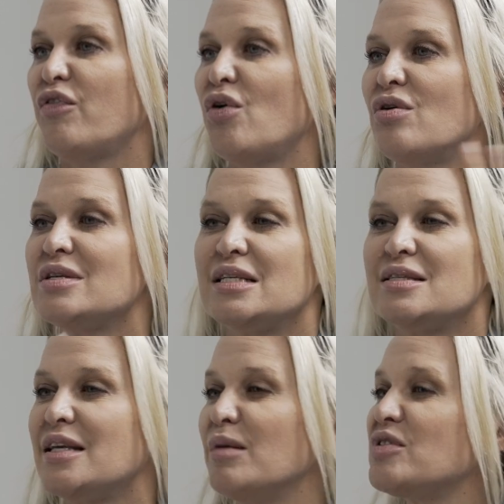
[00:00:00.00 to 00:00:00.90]
of course, it
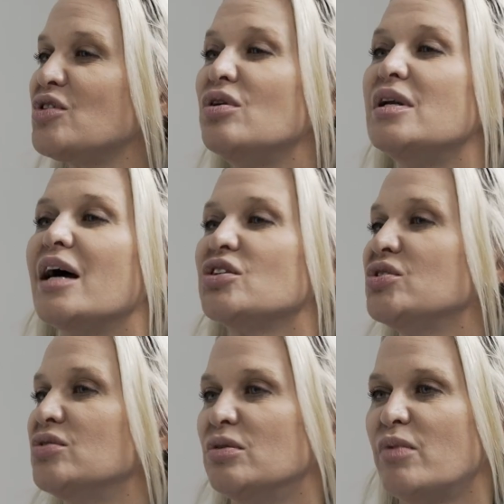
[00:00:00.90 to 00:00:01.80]
seems so
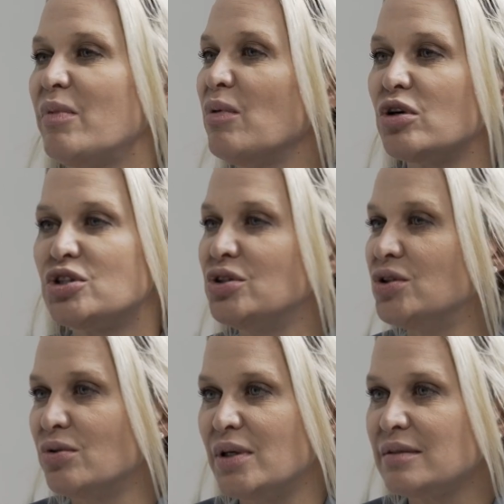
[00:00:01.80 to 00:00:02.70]
natural when we watch you
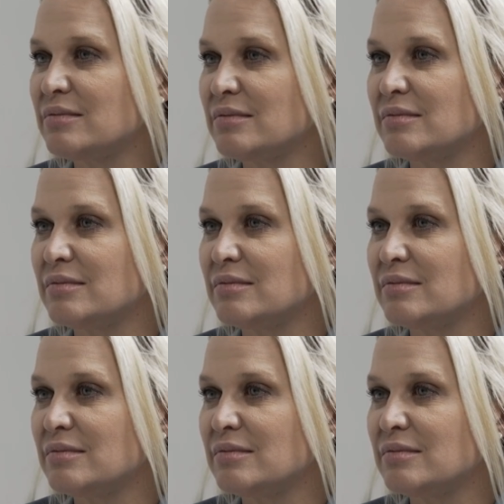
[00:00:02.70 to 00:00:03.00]
do it.